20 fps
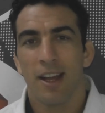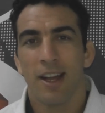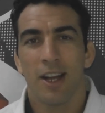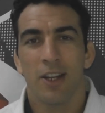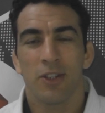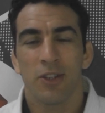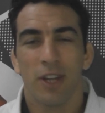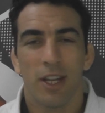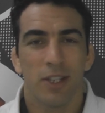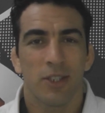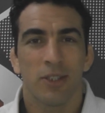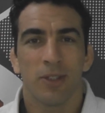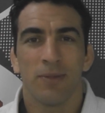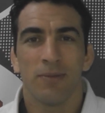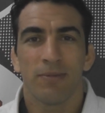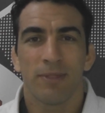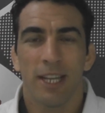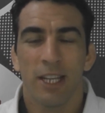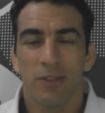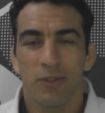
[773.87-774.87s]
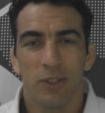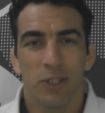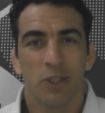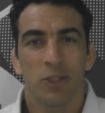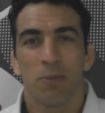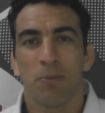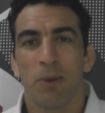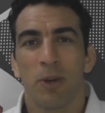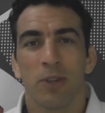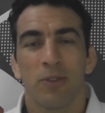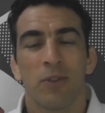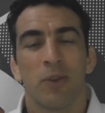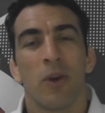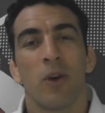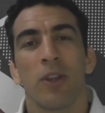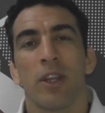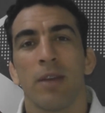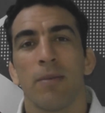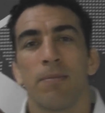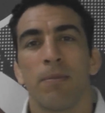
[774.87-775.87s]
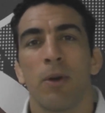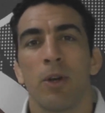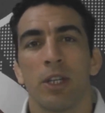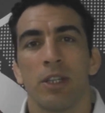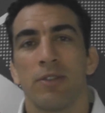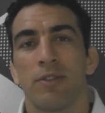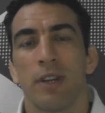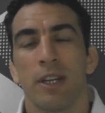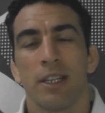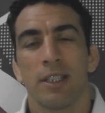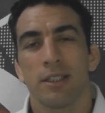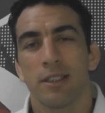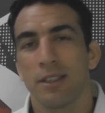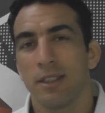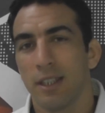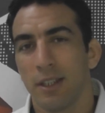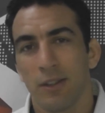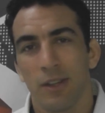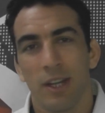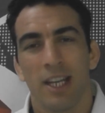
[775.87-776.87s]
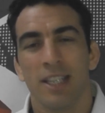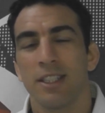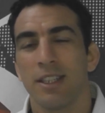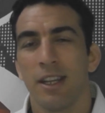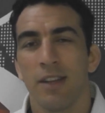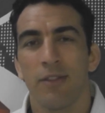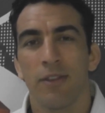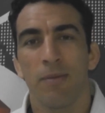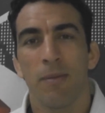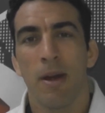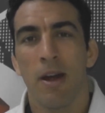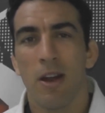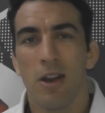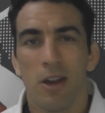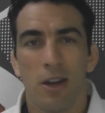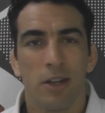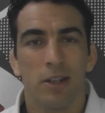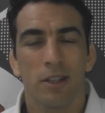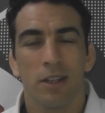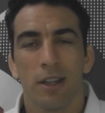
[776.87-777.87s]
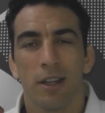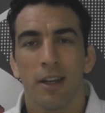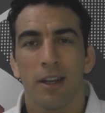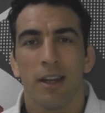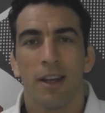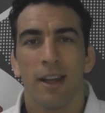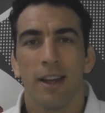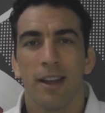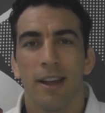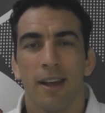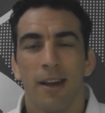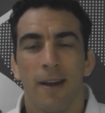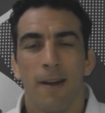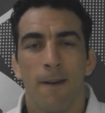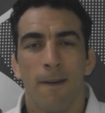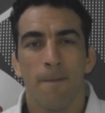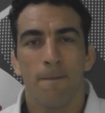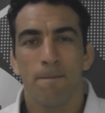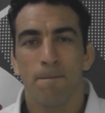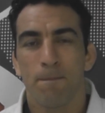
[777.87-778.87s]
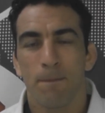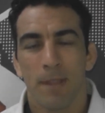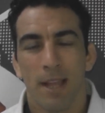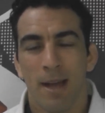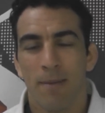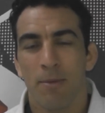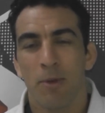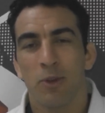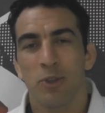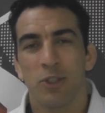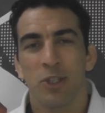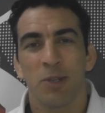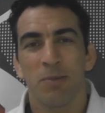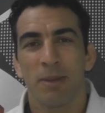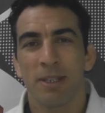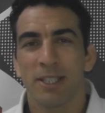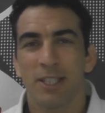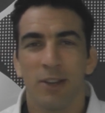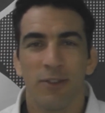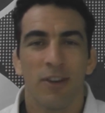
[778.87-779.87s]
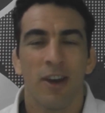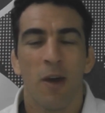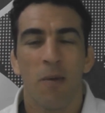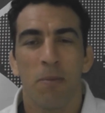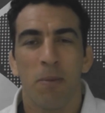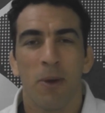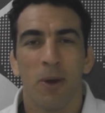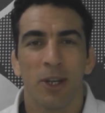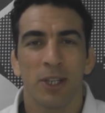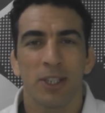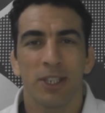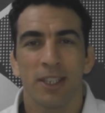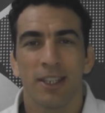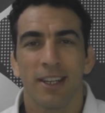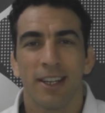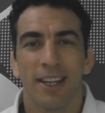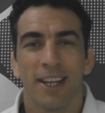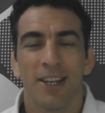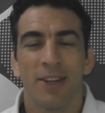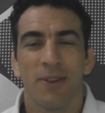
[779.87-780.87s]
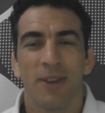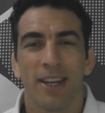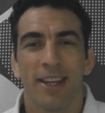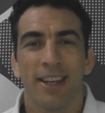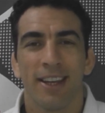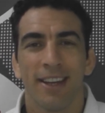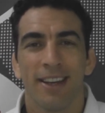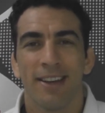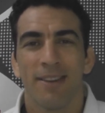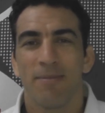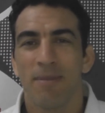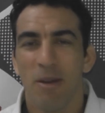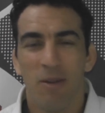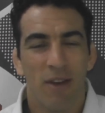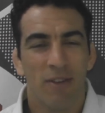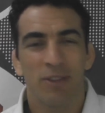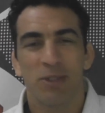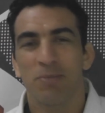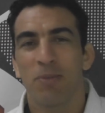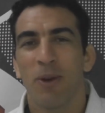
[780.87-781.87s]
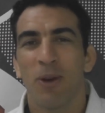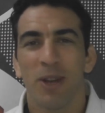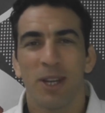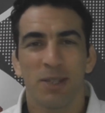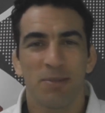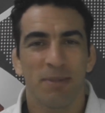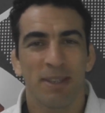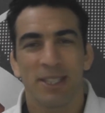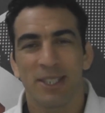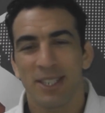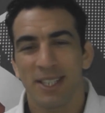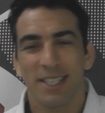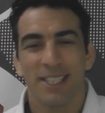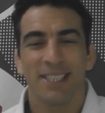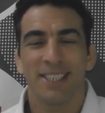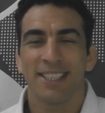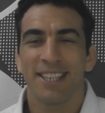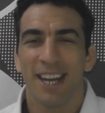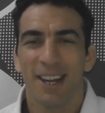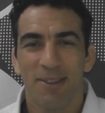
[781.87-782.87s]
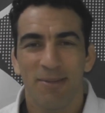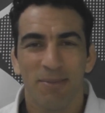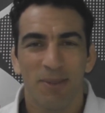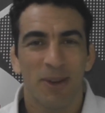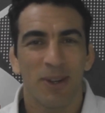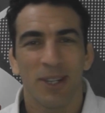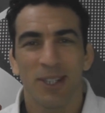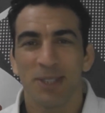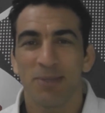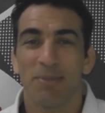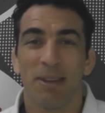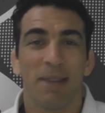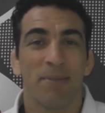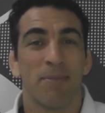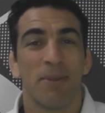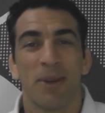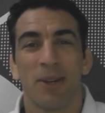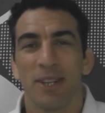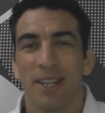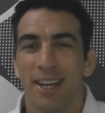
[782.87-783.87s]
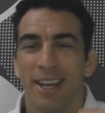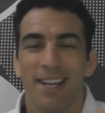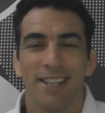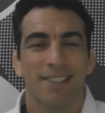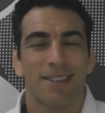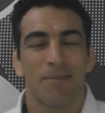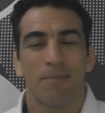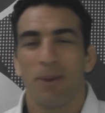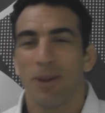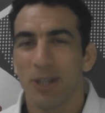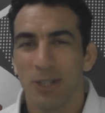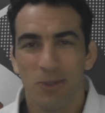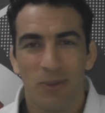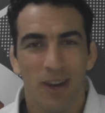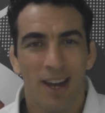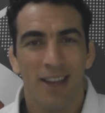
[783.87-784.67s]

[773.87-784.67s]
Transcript: catch you guys soon. Thanks for the support for all the Polish fans. The guys live in my heart, and I'm considering myself half Polish anyway. My wife is Polish, my son is half Polish, my brother has a Polish